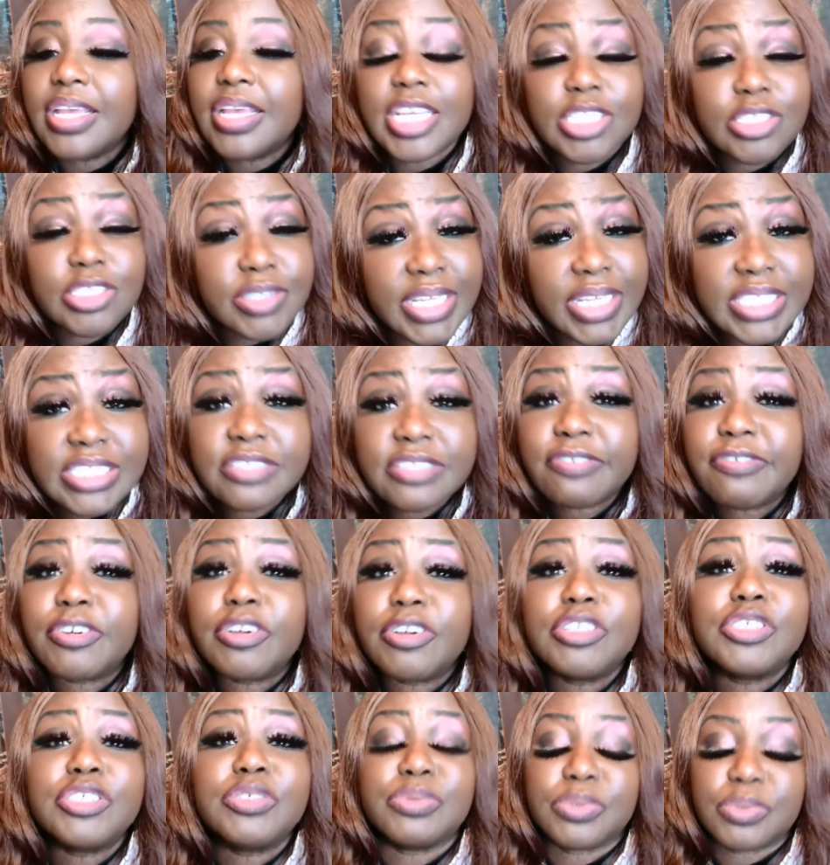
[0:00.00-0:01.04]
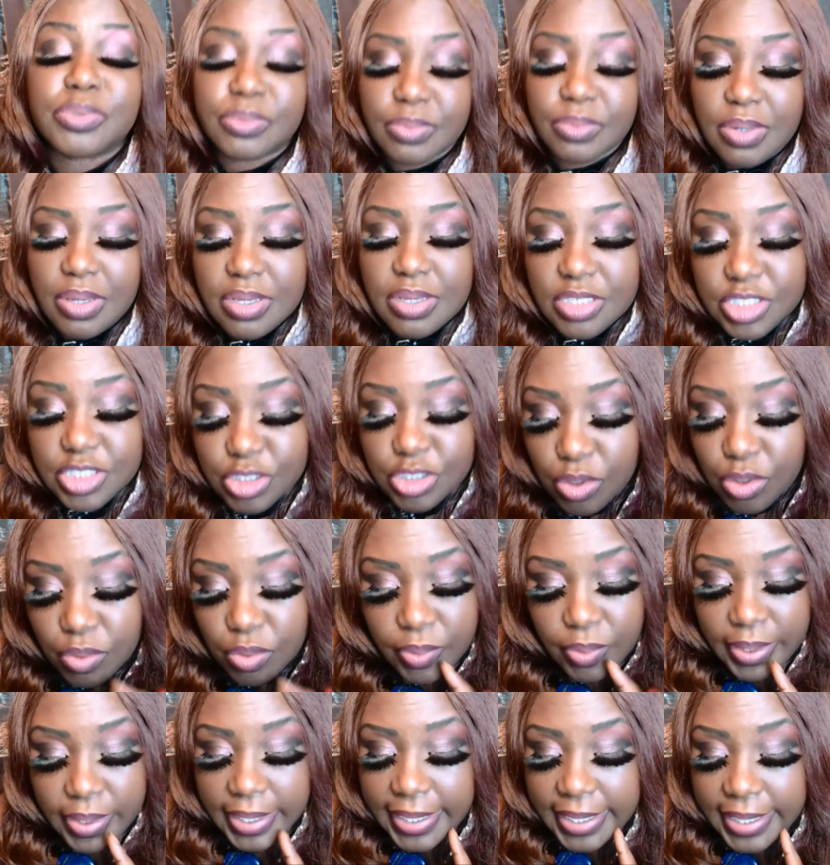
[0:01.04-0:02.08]
So that's the first rule.
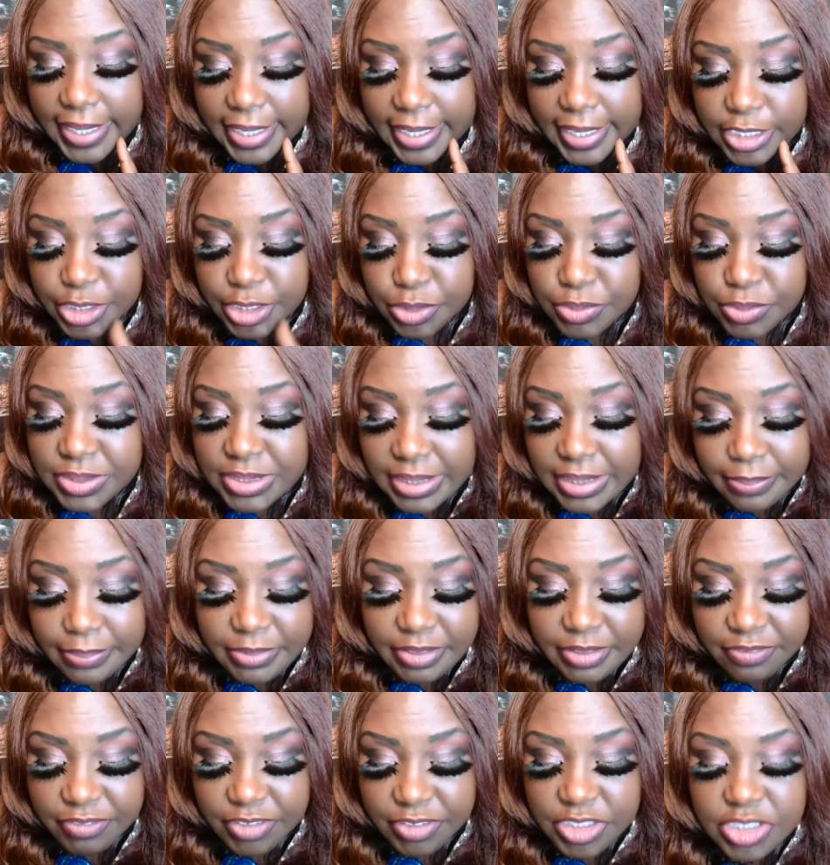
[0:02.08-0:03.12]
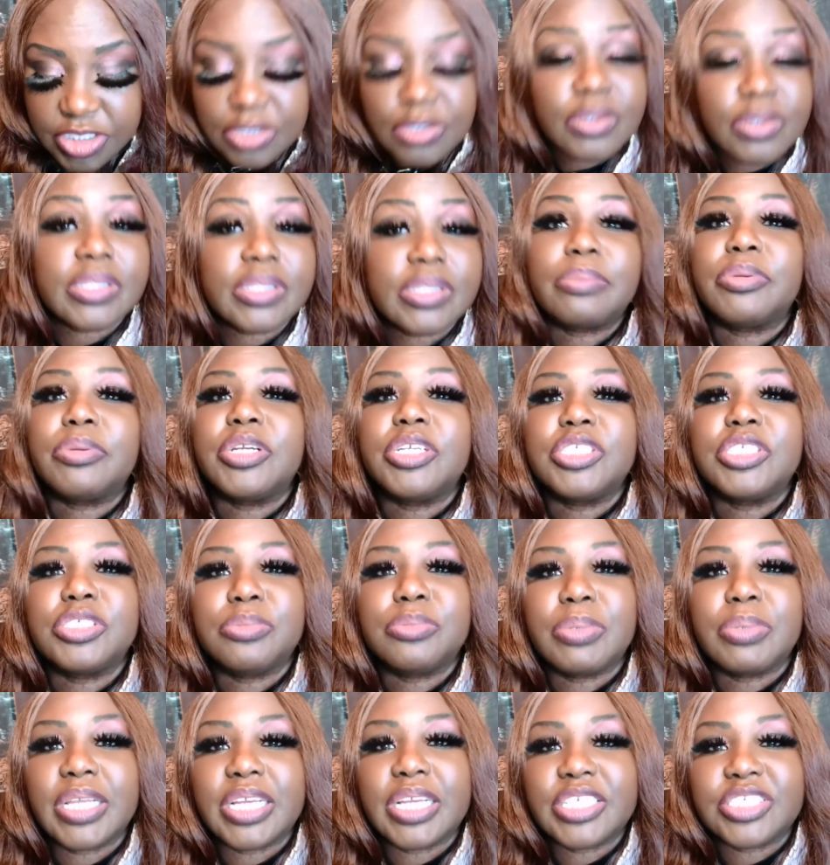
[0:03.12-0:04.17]
So do something physical that brings you
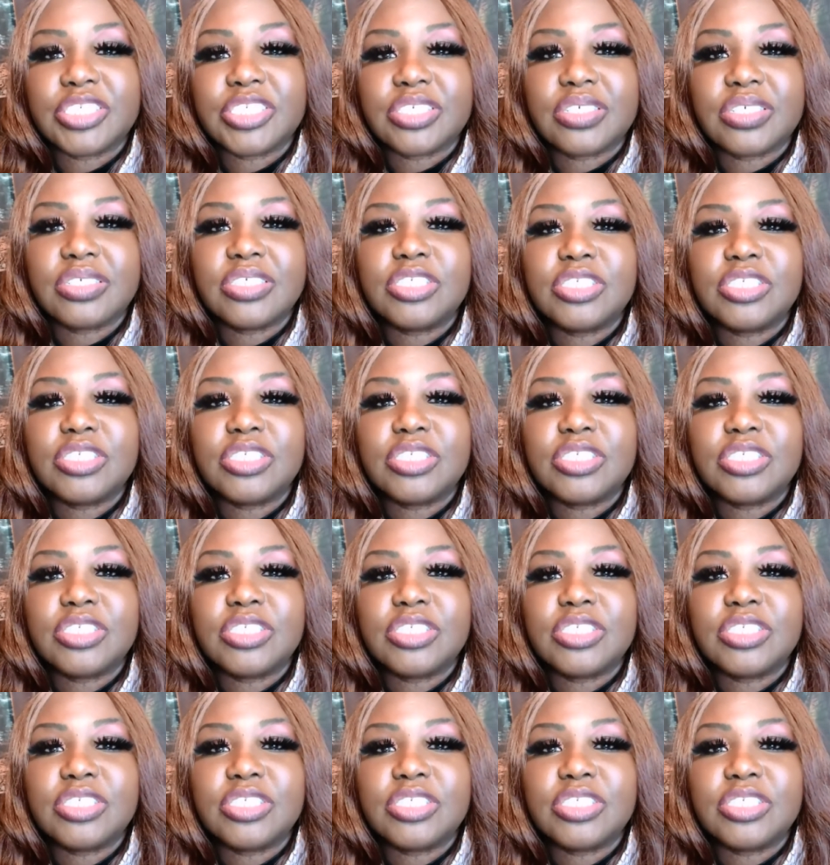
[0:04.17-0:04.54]
pleasure.